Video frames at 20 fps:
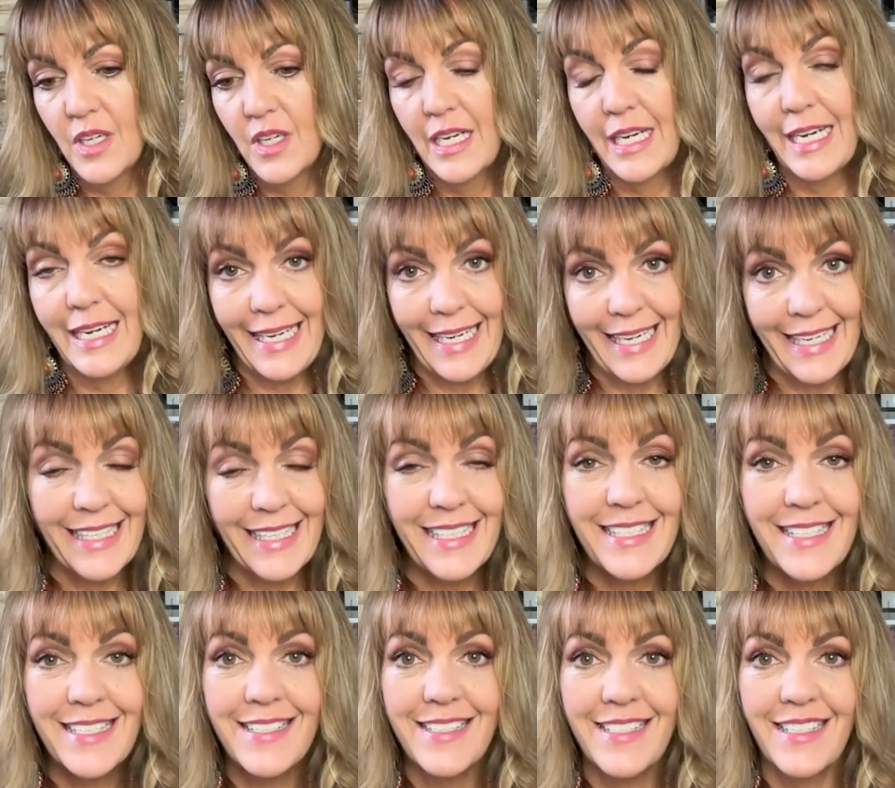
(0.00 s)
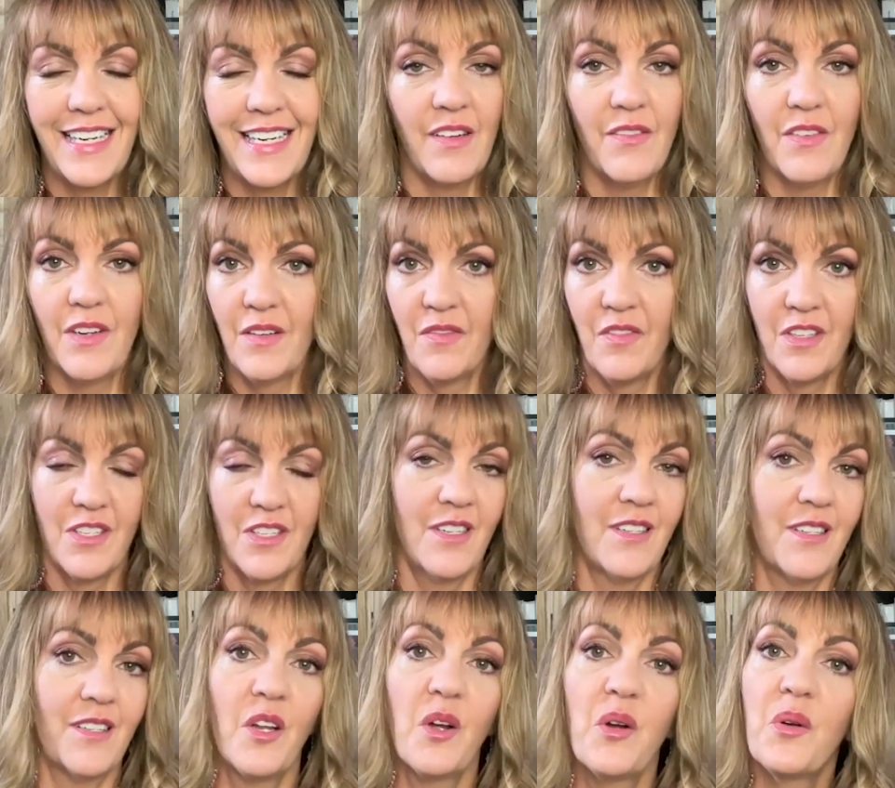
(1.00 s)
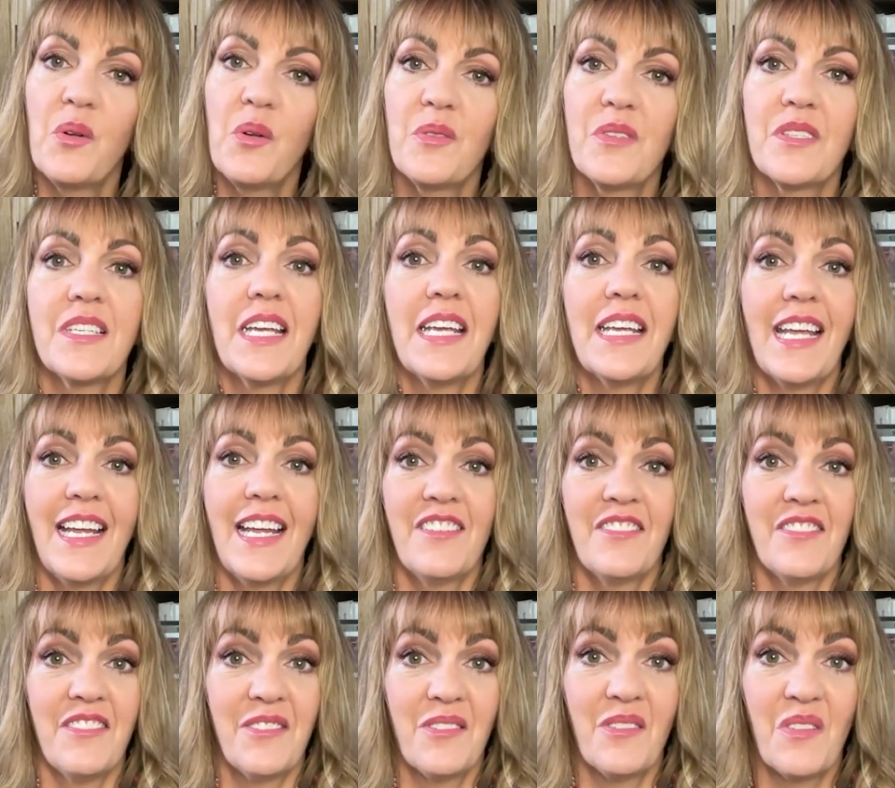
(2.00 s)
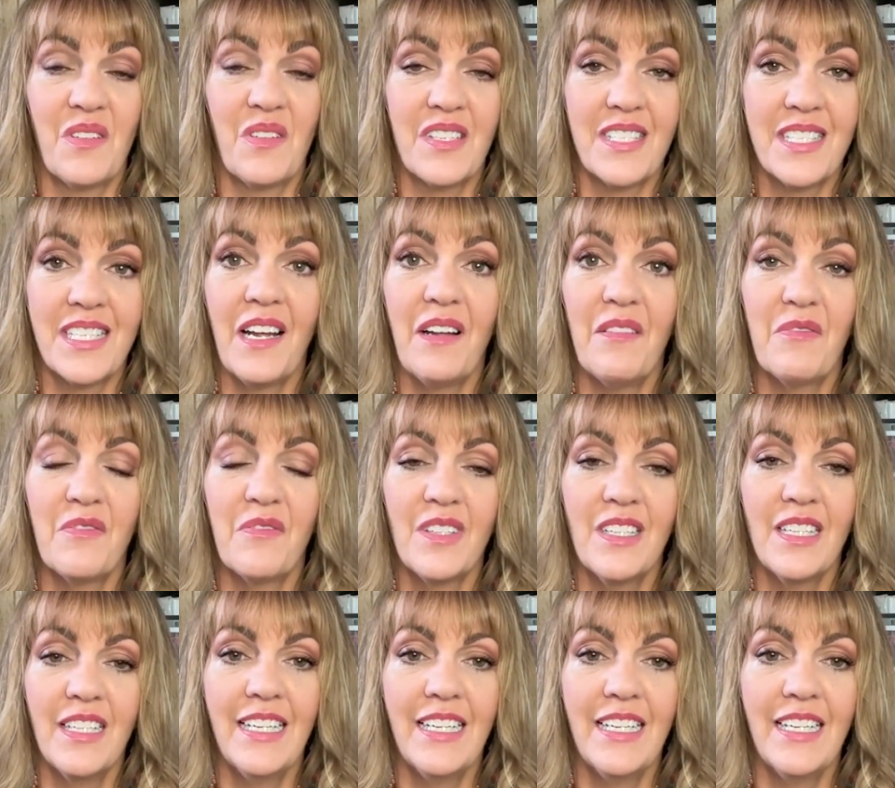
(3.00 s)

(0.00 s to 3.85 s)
It is, even if it's just local staycation sort of stuff.